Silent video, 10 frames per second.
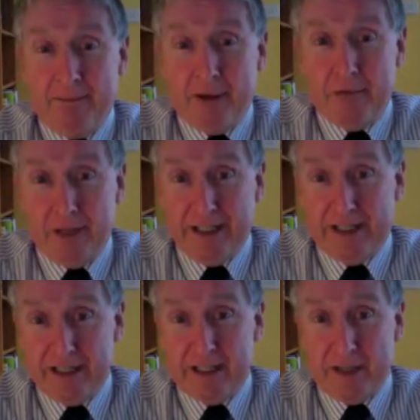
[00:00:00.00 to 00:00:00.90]
Really,
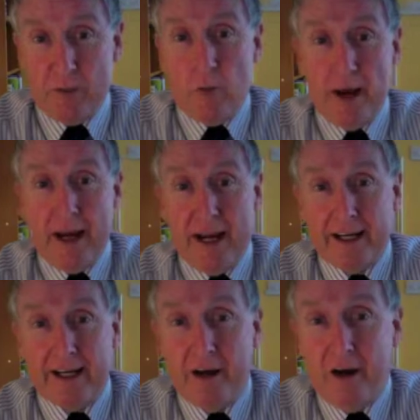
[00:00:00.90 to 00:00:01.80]
this is the
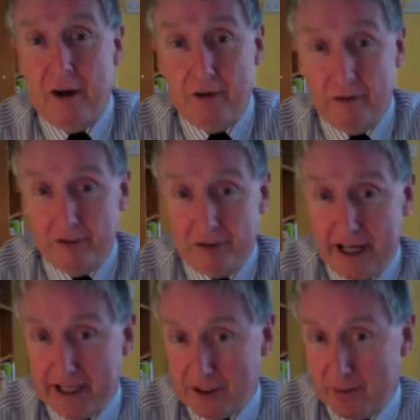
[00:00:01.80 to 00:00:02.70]
work of the
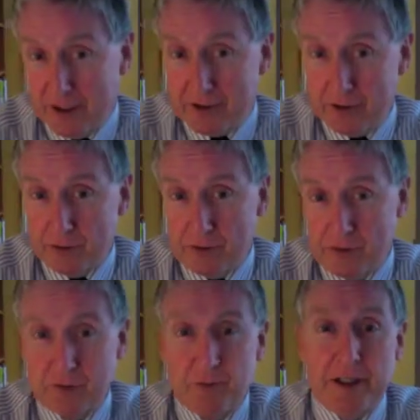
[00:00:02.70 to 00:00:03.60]
experts who do
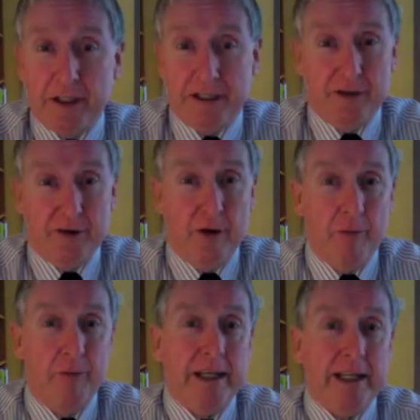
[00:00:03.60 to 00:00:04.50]
the speaking and not
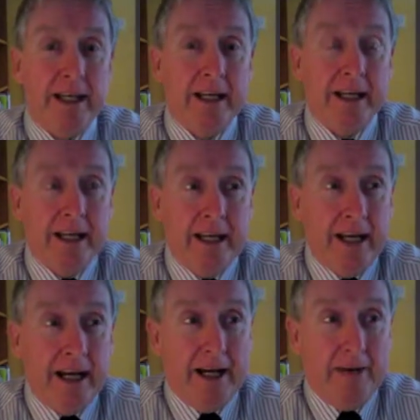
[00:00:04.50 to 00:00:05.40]
me.
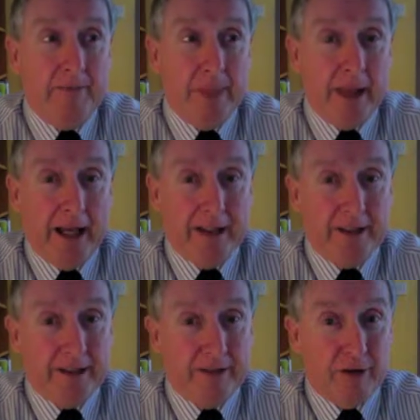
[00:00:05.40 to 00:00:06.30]

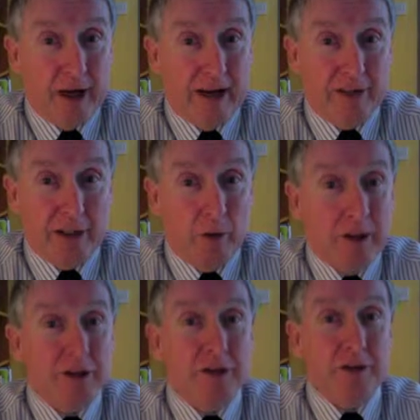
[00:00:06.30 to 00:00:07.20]
And if you have any
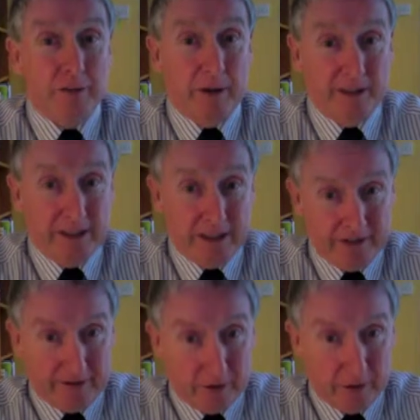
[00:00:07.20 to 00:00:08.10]
questions about any
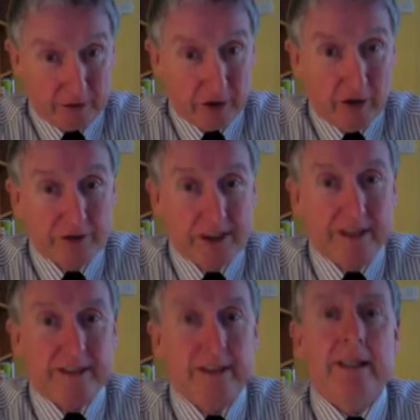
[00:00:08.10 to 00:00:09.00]
of the course
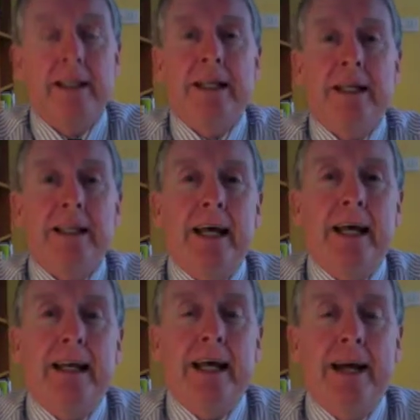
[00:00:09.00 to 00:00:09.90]
content,
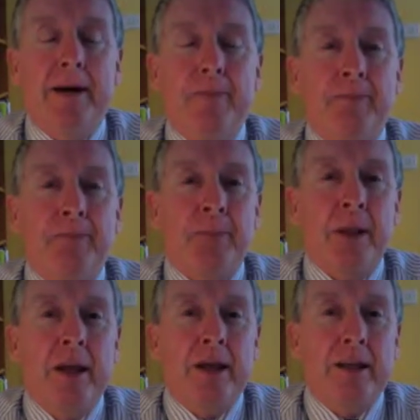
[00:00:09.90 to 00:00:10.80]
then
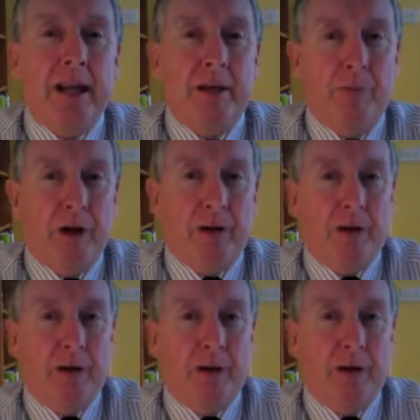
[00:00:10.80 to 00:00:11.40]
I'm rather